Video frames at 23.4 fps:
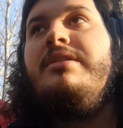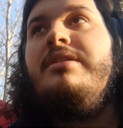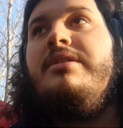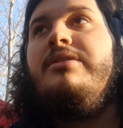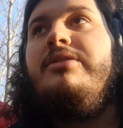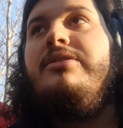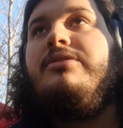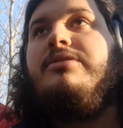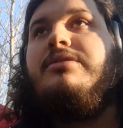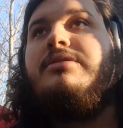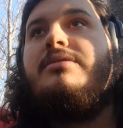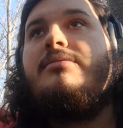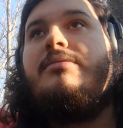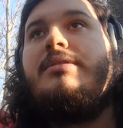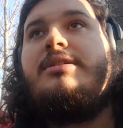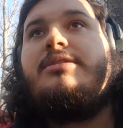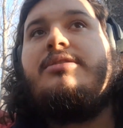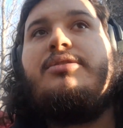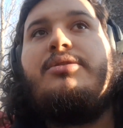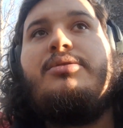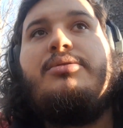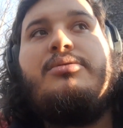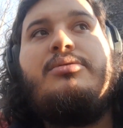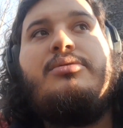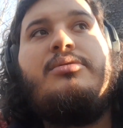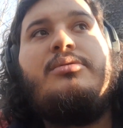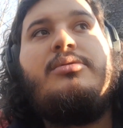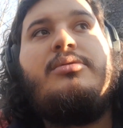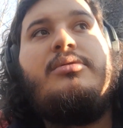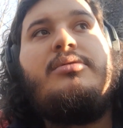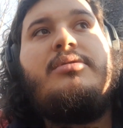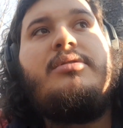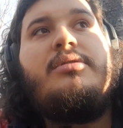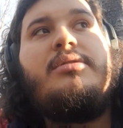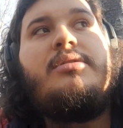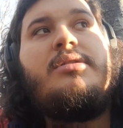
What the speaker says: because it's too